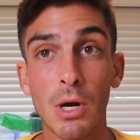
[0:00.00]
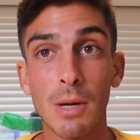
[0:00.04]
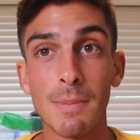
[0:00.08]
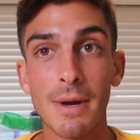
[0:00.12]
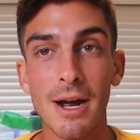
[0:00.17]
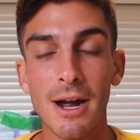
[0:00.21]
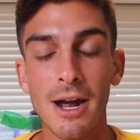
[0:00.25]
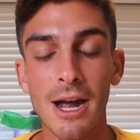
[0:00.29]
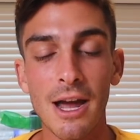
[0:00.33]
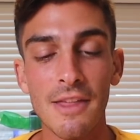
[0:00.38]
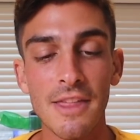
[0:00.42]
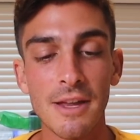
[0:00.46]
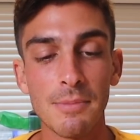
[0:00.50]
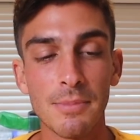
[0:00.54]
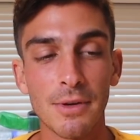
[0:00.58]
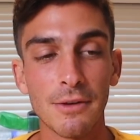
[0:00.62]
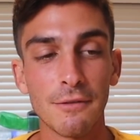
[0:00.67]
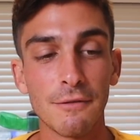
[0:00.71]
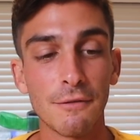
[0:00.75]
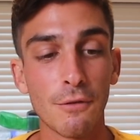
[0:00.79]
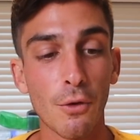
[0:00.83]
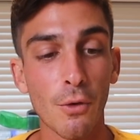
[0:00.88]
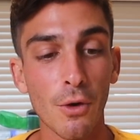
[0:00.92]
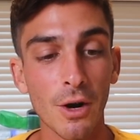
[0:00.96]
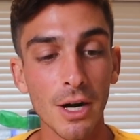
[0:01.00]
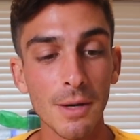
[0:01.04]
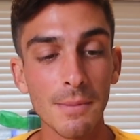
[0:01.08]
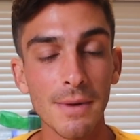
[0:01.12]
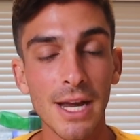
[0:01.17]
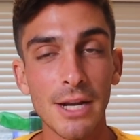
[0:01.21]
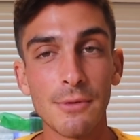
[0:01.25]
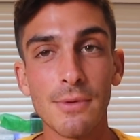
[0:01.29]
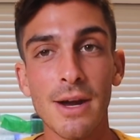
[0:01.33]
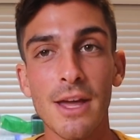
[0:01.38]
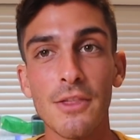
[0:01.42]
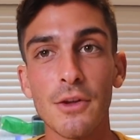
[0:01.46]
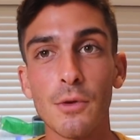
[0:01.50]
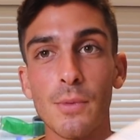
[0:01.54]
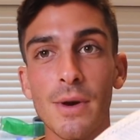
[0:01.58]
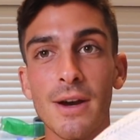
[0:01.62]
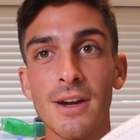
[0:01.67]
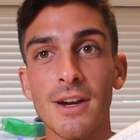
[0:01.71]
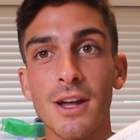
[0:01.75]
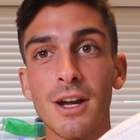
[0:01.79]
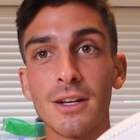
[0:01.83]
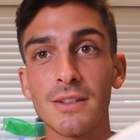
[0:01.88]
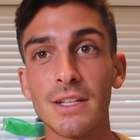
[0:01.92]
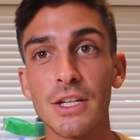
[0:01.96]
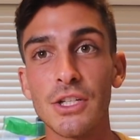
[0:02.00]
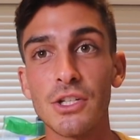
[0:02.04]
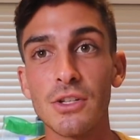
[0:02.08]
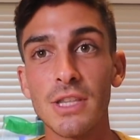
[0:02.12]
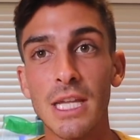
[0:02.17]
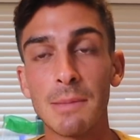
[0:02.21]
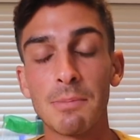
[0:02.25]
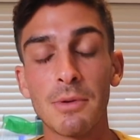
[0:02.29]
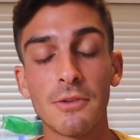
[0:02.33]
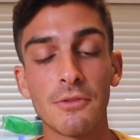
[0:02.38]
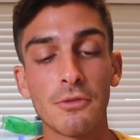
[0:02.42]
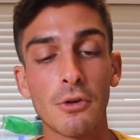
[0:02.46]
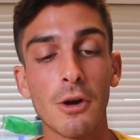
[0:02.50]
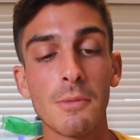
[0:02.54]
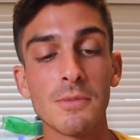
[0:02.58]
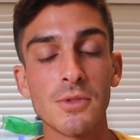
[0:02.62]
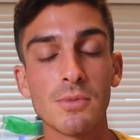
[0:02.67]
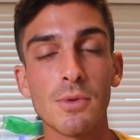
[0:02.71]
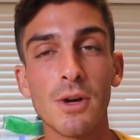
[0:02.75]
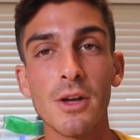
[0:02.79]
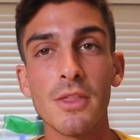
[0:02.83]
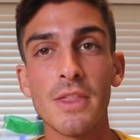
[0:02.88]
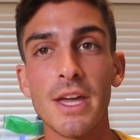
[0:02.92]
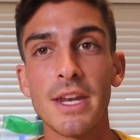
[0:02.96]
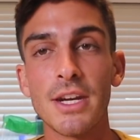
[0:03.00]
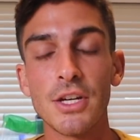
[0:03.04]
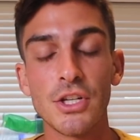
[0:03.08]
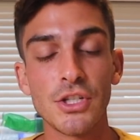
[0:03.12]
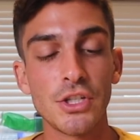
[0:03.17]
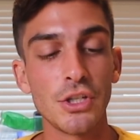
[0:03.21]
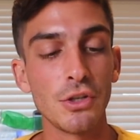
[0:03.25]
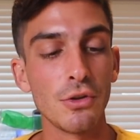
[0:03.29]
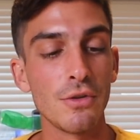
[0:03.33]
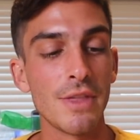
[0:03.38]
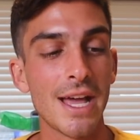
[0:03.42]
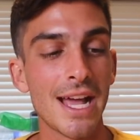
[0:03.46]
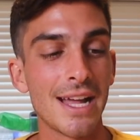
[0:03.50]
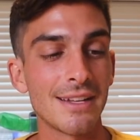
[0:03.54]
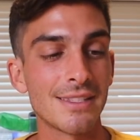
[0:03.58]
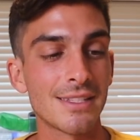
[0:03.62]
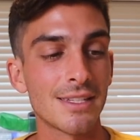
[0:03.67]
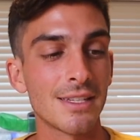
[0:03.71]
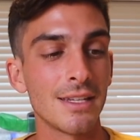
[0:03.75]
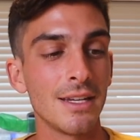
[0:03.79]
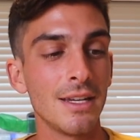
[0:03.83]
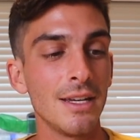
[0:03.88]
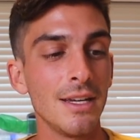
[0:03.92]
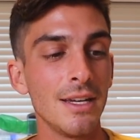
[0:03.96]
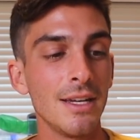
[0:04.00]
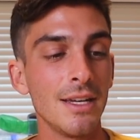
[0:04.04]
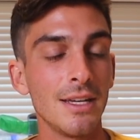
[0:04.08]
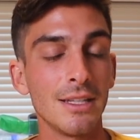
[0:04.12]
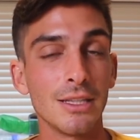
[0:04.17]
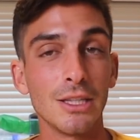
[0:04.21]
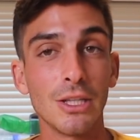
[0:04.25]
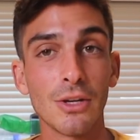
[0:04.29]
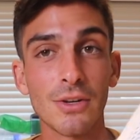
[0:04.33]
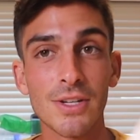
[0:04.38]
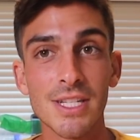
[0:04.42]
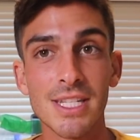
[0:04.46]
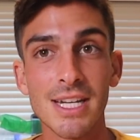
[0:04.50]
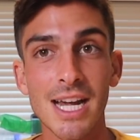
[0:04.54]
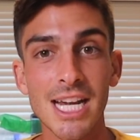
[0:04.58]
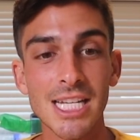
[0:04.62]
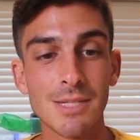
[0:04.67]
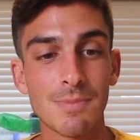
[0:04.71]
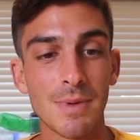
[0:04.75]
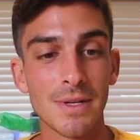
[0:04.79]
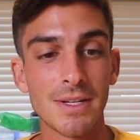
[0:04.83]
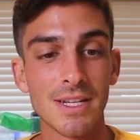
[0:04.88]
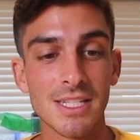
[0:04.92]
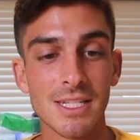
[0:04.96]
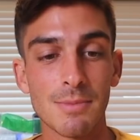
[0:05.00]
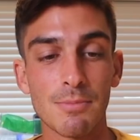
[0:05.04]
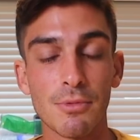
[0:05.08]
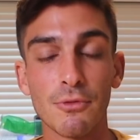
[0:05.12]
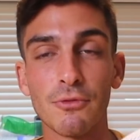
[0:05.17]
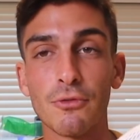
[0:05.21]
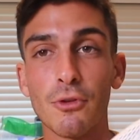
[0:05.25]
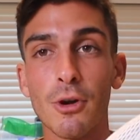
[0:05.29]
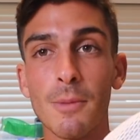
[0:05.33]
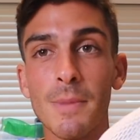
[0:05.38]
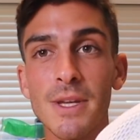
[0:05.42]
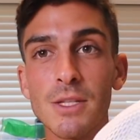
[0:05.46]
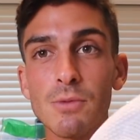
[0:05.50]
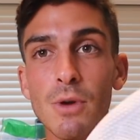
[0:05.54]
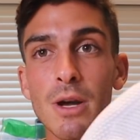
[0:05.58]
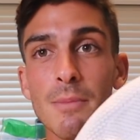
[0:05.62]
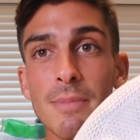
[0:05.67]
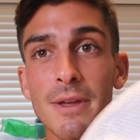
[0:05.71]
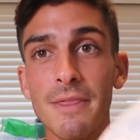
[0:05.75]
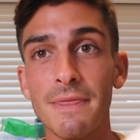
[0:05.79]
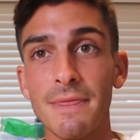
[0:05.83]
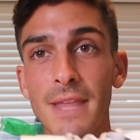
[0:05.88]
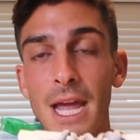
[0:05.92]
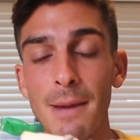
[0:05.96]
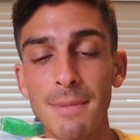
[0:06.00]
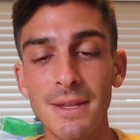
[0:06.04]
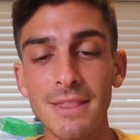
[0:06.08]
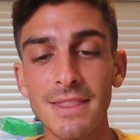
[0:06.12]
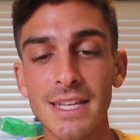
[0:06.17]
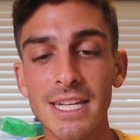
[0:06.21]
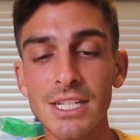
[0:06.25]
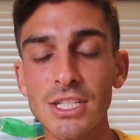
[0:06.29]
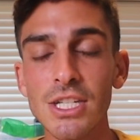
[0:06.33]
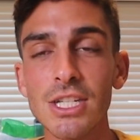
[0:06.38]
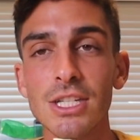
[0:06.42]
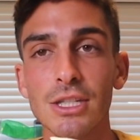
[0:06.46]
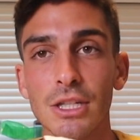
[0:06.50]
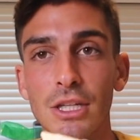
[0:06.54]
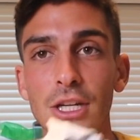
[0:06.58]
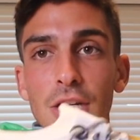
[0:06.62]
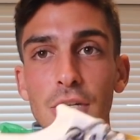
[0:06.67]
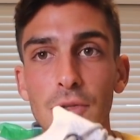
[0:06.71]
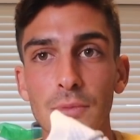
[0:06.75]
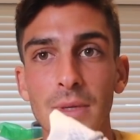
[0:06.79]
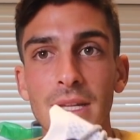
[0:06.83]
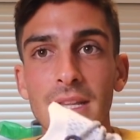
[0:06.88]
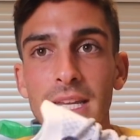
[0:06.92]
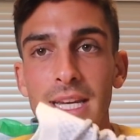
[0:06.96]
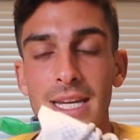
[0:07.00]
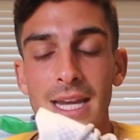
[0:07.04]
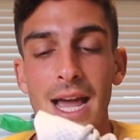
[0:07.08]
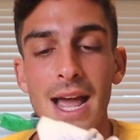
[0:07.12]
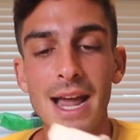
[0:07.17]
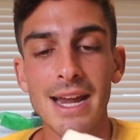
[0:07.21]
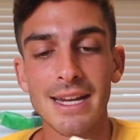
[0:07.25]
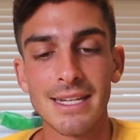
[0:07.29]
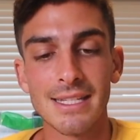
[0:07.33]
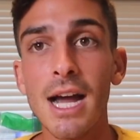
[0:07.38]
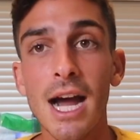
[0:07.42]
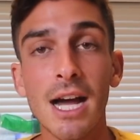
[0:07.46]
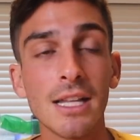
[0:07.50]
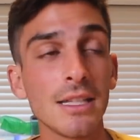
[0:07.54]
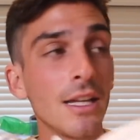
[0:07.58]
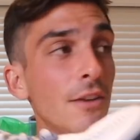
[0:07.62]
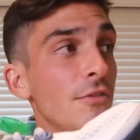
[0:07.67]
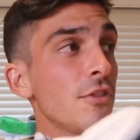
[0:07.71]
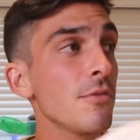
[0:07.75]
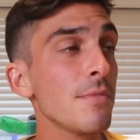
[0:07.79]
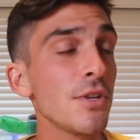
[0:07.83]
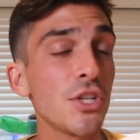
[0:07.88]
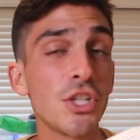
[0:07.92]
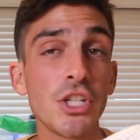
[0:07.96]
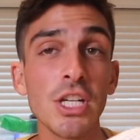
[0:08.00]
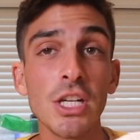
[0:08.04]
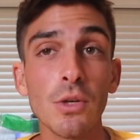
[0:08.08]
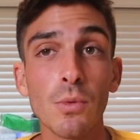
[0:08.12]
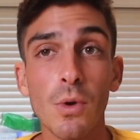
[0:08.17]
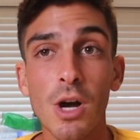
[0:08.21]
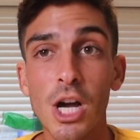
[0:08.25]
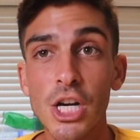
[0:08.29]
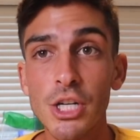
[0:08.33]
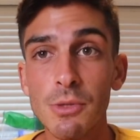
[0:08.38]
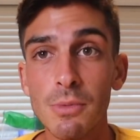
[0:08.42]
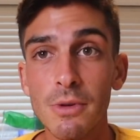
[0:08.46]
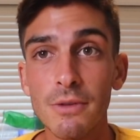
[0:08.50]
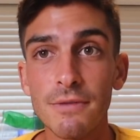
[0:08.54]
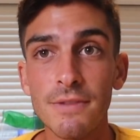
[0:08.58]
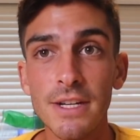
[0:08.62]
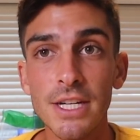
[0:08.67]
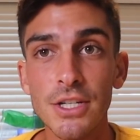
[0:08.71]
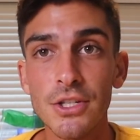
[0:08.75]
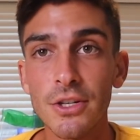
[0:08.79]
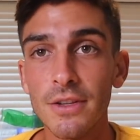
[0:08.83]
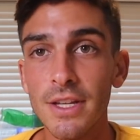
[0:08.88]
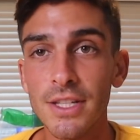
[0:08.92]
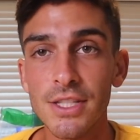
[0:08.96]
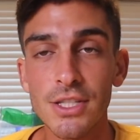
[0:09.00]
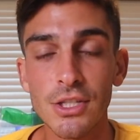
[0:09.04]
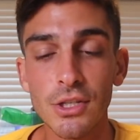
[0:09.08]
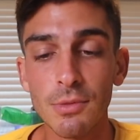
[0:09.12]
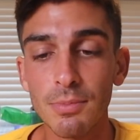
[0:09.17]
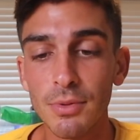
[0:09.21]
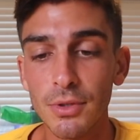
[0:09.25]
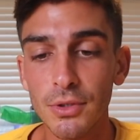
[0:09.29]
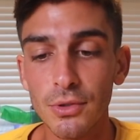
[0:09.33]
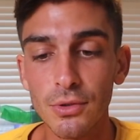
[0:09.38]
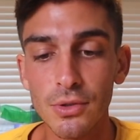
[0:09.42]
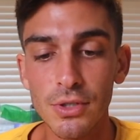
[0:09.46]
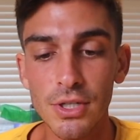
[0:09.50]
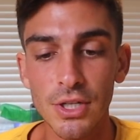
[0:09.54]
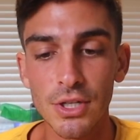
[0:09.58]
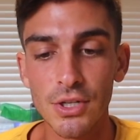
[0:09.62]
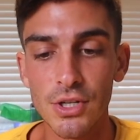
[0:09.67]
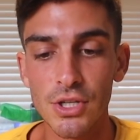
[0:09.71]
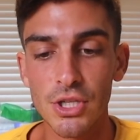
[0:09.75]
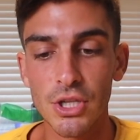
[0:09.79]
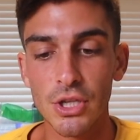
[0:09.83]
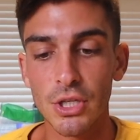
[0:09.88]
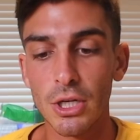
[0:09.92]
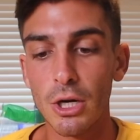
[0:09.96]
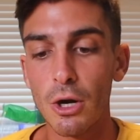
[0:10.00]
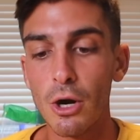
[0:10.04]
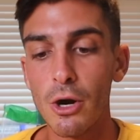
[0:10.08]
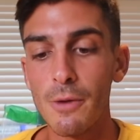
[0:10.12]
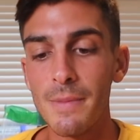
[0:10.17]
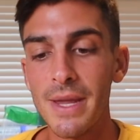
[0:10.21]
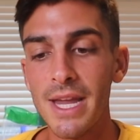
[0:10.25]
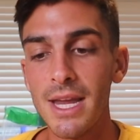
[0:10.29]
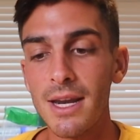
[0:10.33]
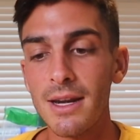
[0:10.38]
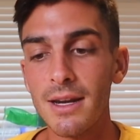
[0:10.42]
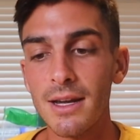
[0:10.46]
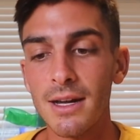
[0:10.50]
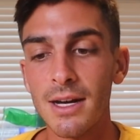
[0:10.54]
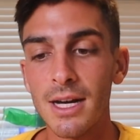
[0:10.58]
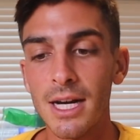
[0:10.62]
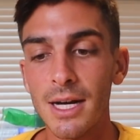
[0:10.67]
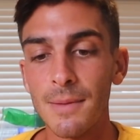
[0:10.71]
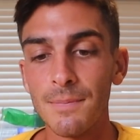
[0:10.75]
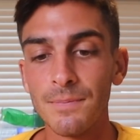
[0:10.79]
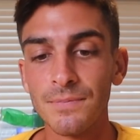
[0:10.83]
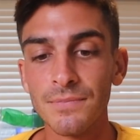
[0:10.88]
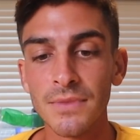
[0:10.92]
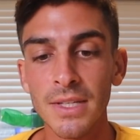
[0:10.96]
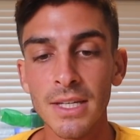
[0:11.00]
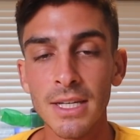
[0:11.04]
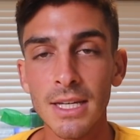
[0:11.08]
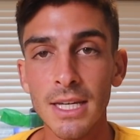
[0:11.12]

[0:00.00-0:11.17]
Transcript: more about how they perform. I'd rather wear an ugly shoe that performs well than a shoe that's looks nice but doesn't perform as well. But I mean, these just look really nice. I love the machine washable feature. That's super cool. You can just throw them in.